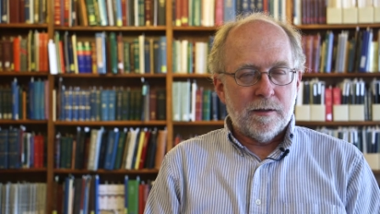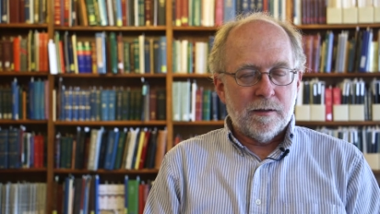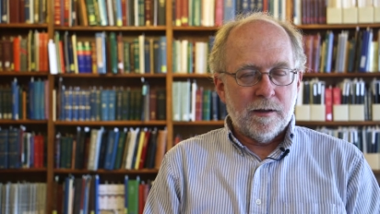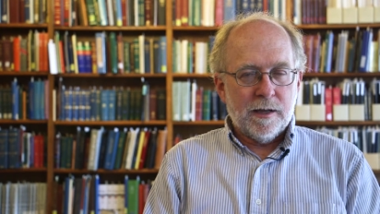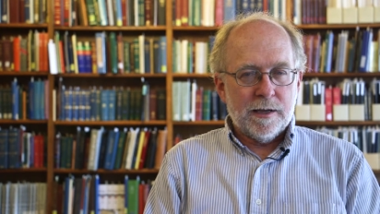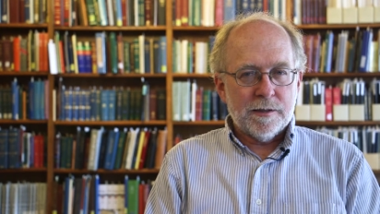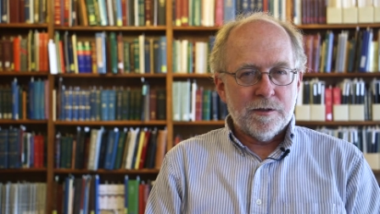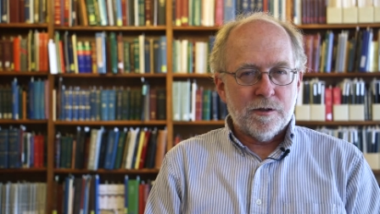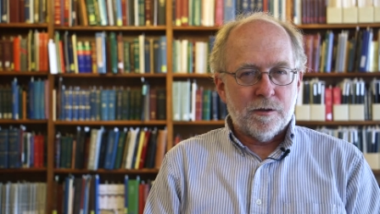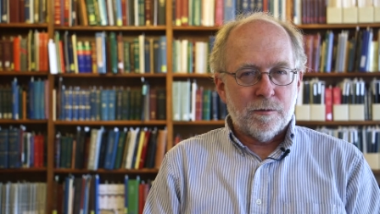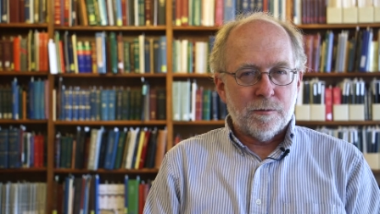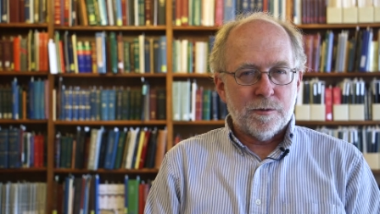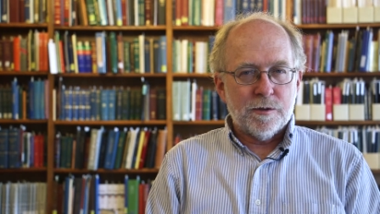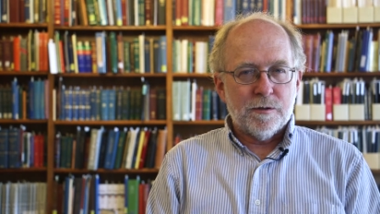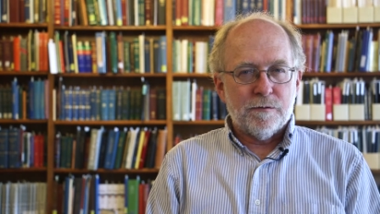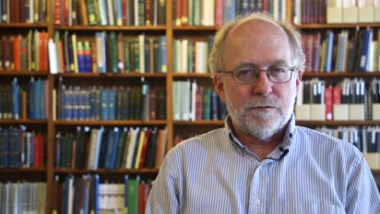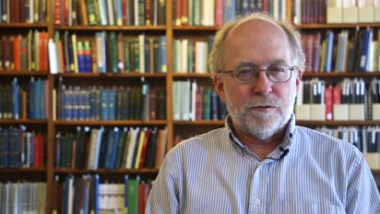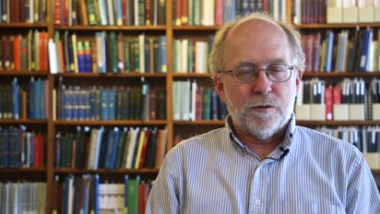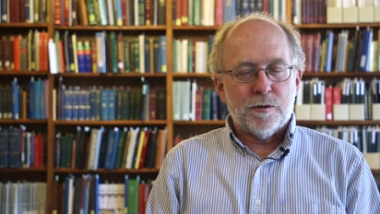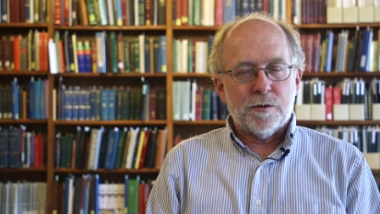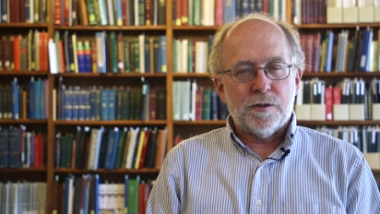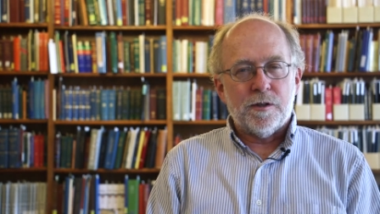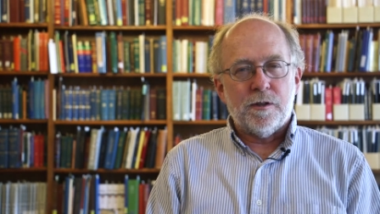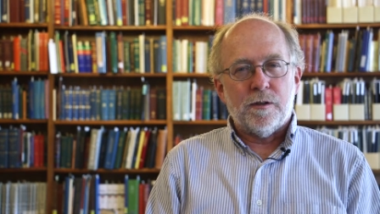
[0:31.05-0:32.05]
Last year was the
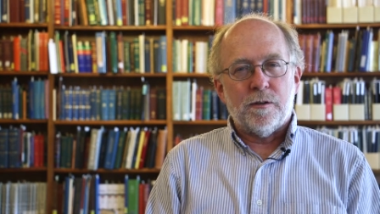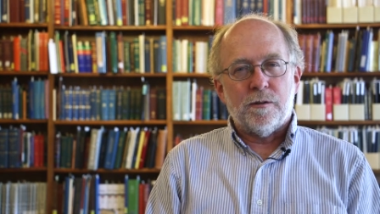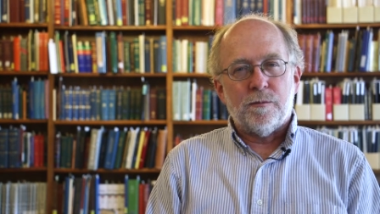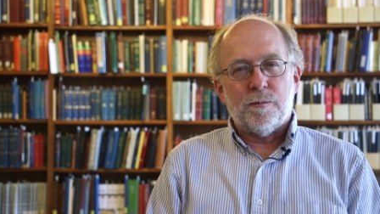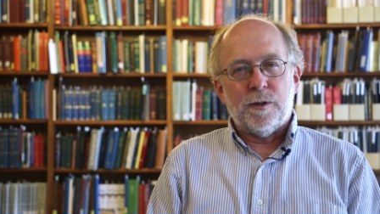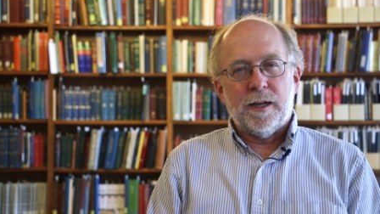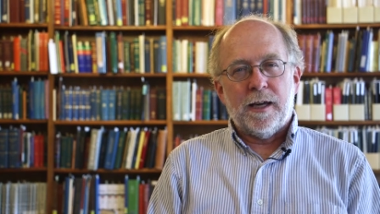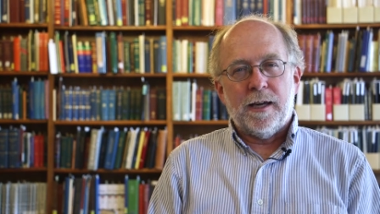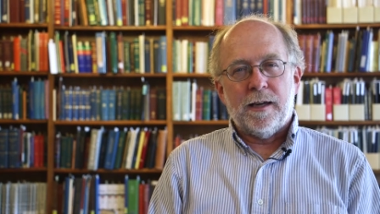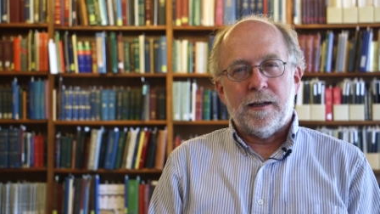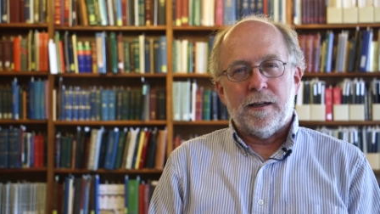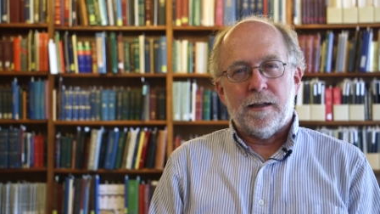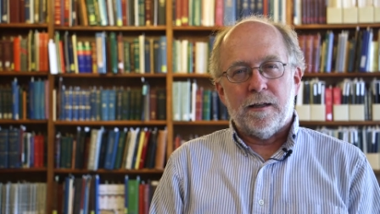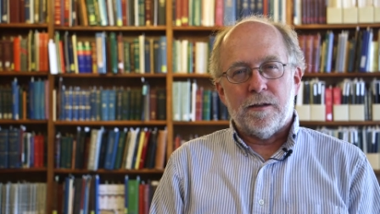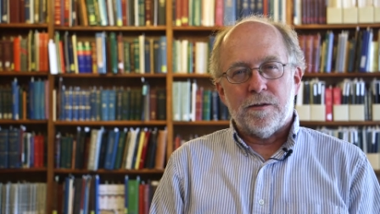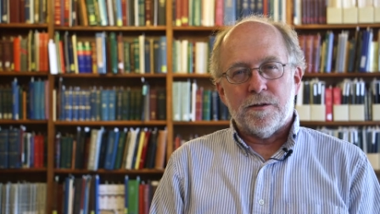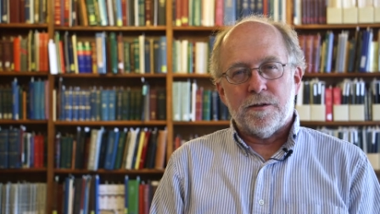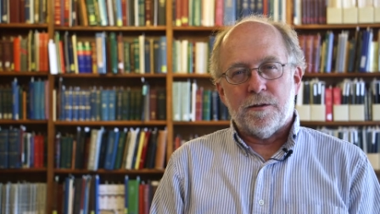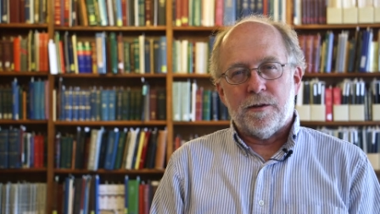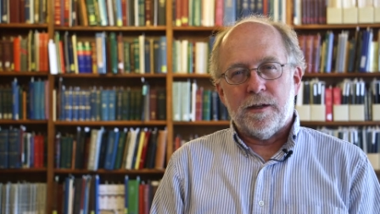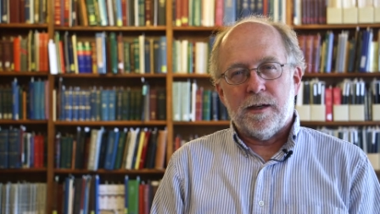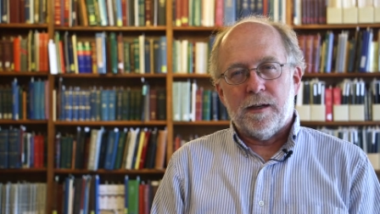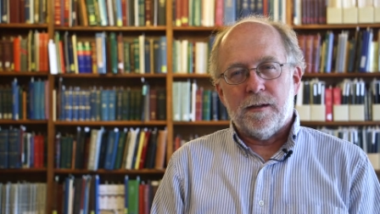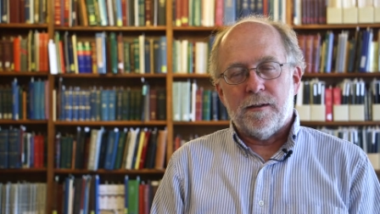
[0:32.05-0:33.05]
first year we had a
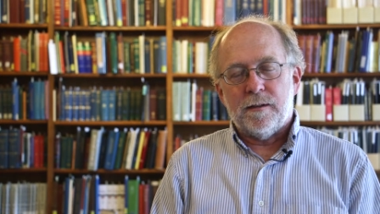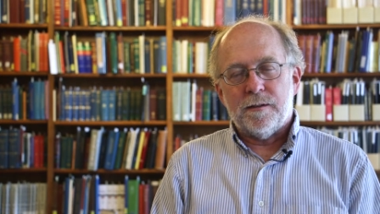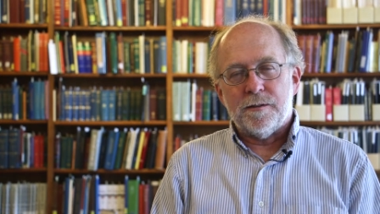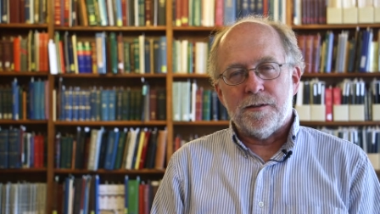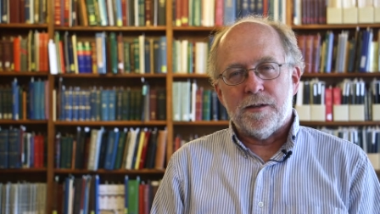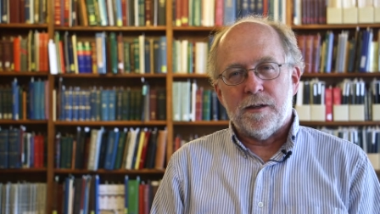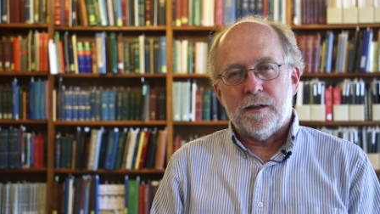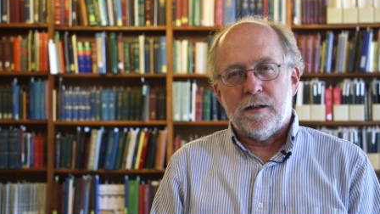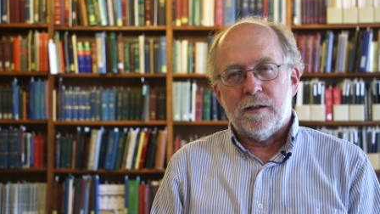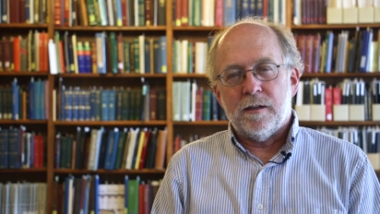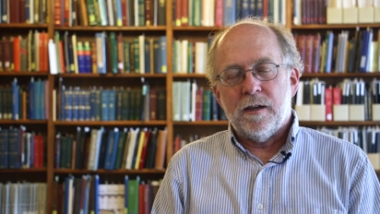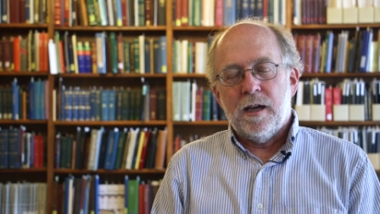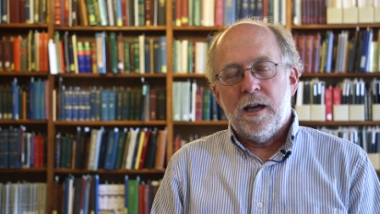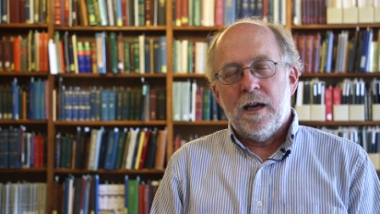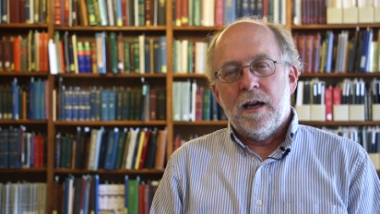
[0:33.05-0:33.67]
History LLC.